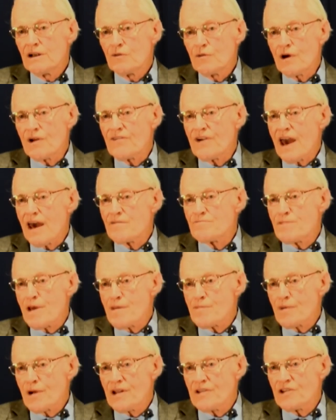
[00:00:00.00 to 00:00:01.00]
We've had
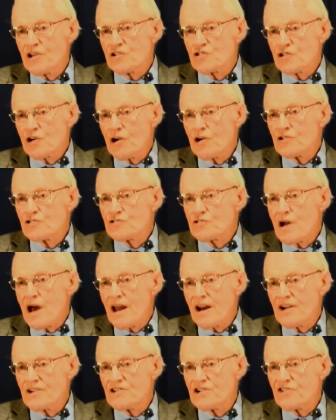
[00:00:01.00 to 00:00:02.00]
people in the church try
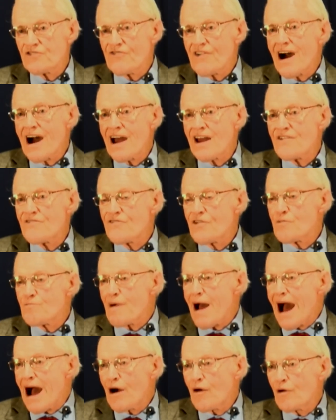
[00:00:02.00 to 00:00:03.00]
to just vie for
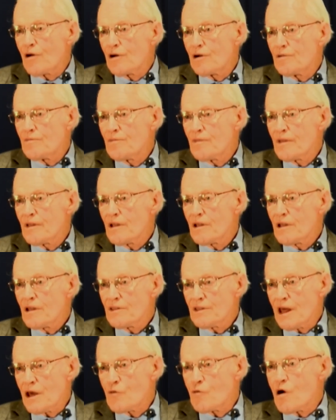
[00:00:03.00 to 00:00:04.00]
power.
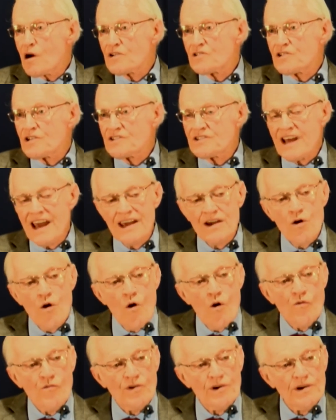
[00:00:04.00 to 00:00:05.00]
They want to take
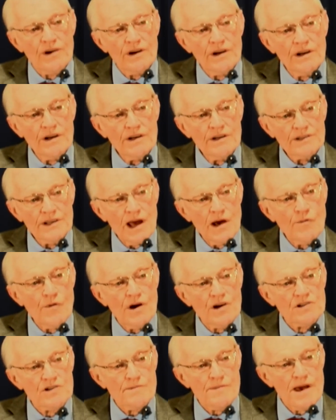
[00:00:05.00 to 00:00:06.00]
over. They
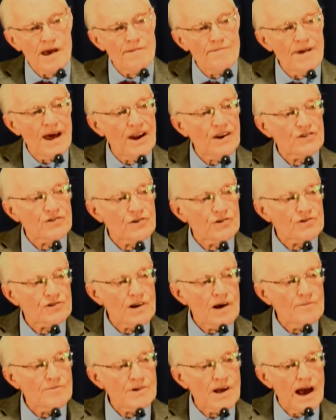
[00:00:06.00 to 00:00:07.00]
want to be a minister
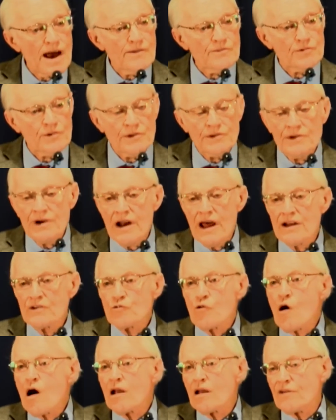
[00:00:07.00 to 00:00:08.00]
sometimes when they're not
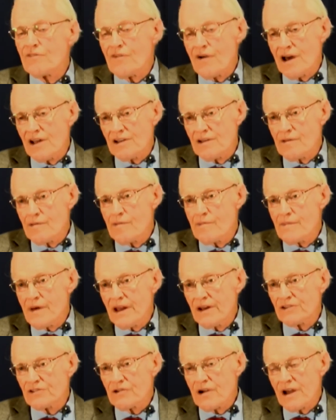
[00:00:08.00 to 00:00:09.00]
qualified to be a
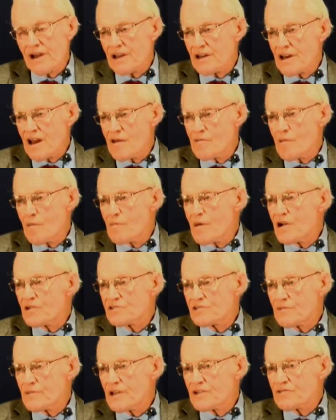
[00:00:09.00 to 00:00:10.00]
minister. I could name a bunch
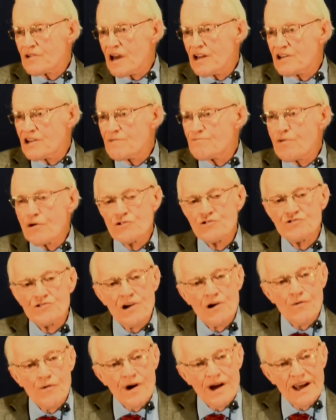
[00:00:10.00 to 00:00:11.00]
of them. They tried to push
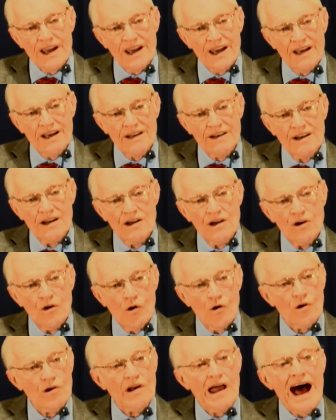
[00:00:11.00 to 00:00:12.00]
their way in,
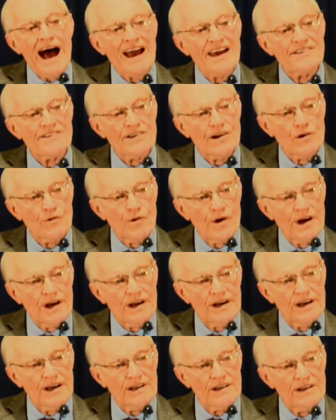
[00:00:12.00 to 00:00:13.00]
or lie their
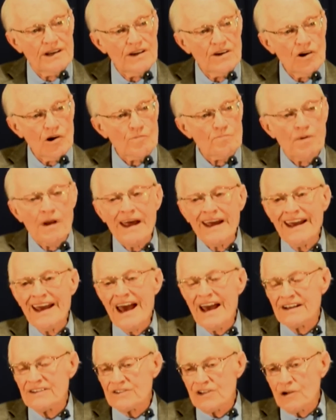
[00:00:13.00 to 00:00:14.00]
way in, or play
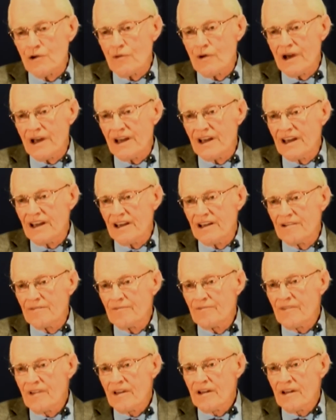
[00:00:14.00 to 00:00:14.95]
act their way in.